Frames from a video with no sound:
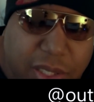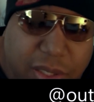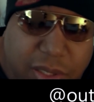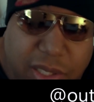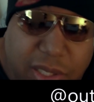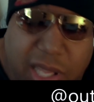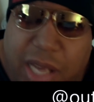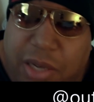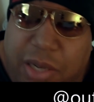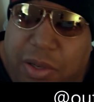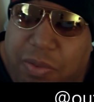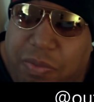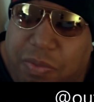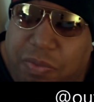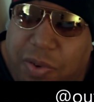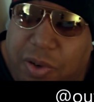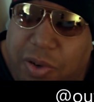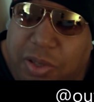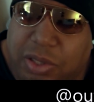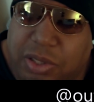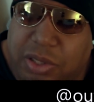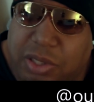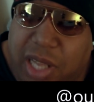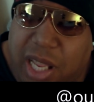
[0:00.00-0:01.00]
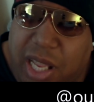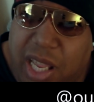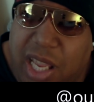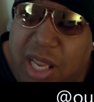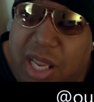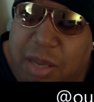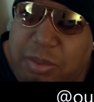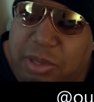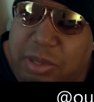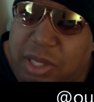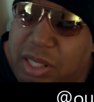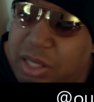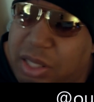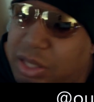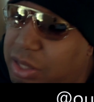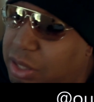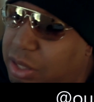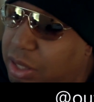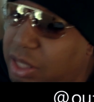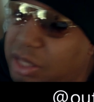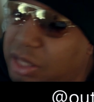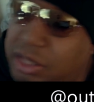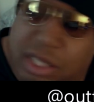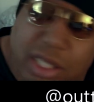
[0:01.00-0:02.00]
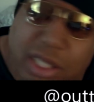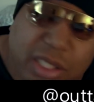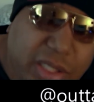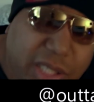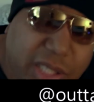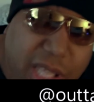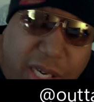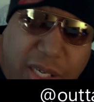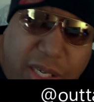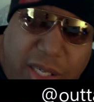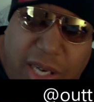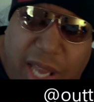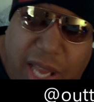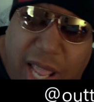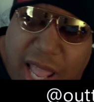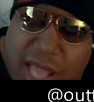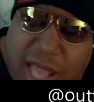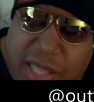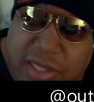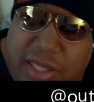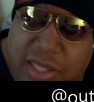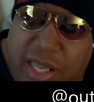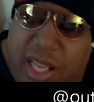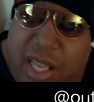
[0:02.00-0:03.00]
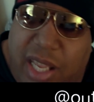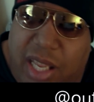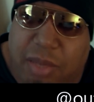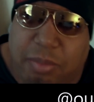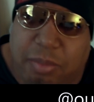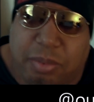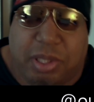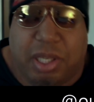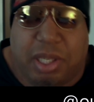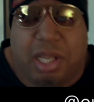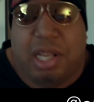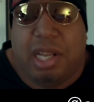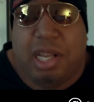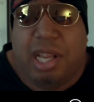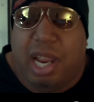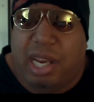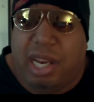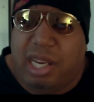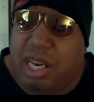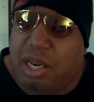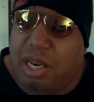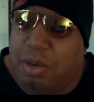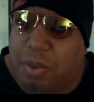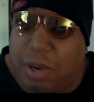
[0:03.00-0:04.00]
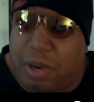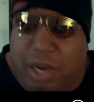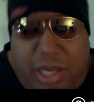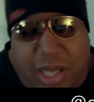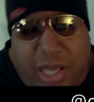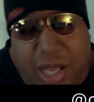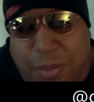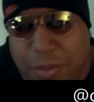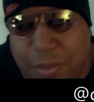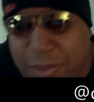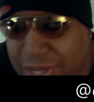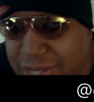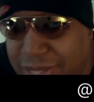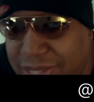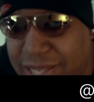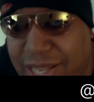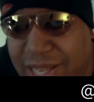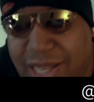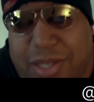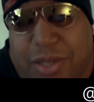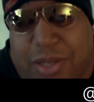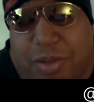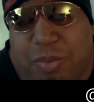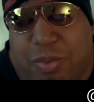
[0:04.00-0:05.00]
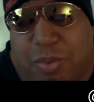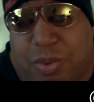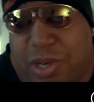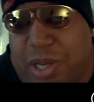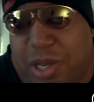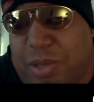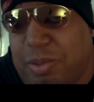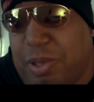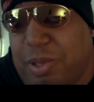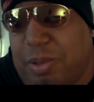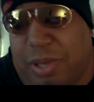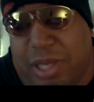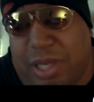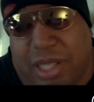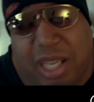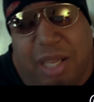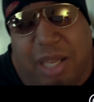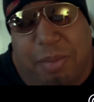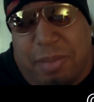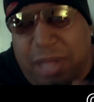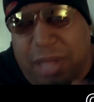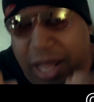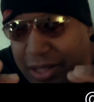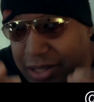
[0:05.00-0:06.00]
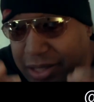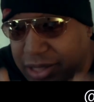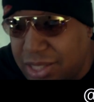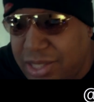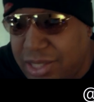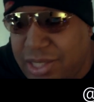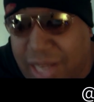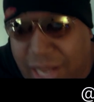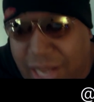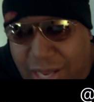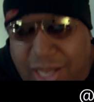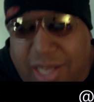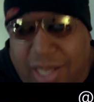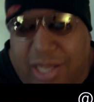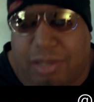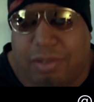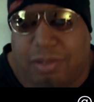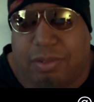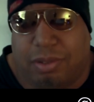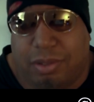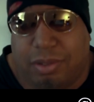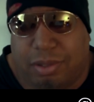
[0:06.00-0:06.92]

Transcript: letter first names and thirty-six letter last names, and they don't want they want that no more. They want to keep that shit down.